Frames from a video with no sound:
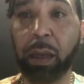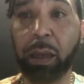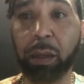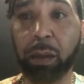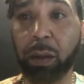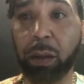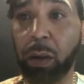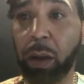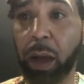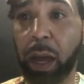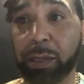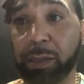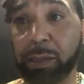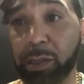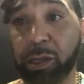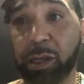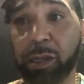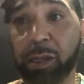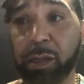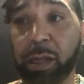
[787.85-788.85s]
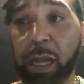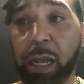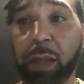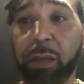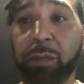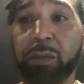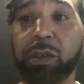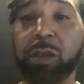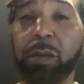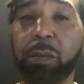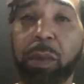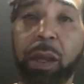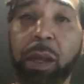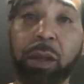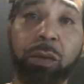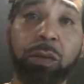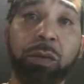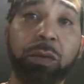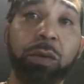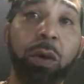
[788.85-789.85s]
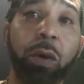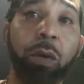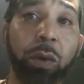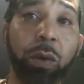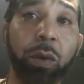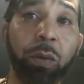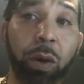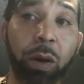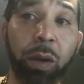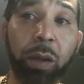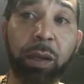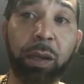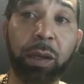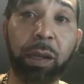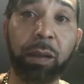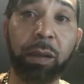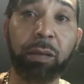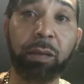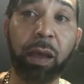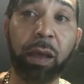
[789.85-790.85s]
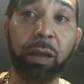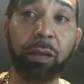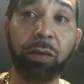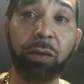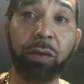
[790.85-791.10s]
You know, I suggest that if somebody who's going to work and getting tattooed,